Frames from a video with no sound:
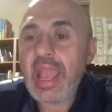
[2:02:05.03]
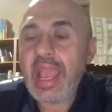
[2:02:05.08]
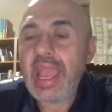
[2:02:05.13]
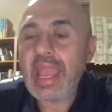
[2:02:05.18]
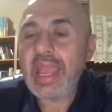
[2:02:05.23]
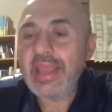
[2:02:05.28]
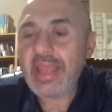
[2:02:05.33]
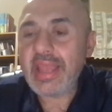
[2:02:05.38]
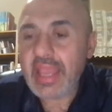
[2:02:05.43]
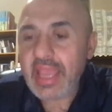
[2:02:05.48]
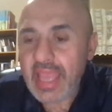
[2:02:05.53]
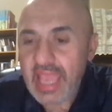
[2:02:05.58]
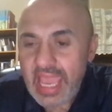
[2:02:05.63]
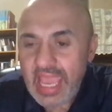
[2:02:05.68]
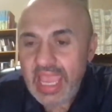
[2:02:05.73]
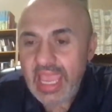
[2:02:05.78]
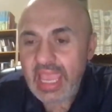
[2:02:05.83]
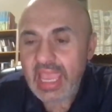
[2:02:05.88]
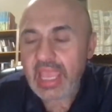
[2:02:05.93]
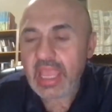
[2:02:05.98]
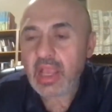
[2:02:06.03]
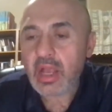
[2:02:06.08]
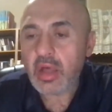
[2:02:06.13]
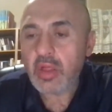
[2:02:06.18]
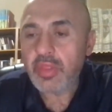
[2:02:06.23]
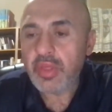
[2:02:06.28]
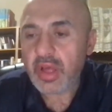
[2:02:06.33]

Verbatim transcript: And he,